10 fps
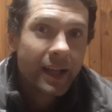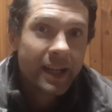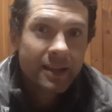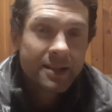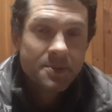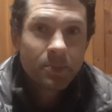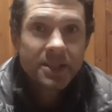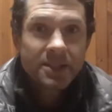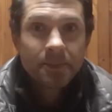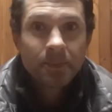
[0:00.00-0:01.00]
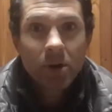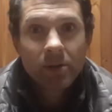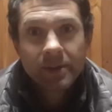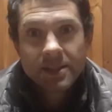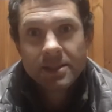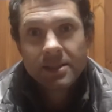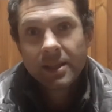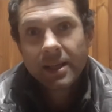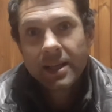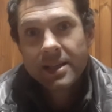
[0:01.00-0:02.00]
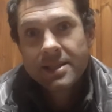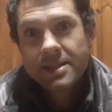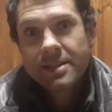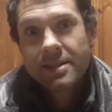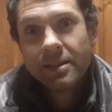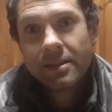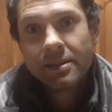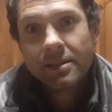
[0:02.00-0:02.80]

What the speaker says: that the split in profit is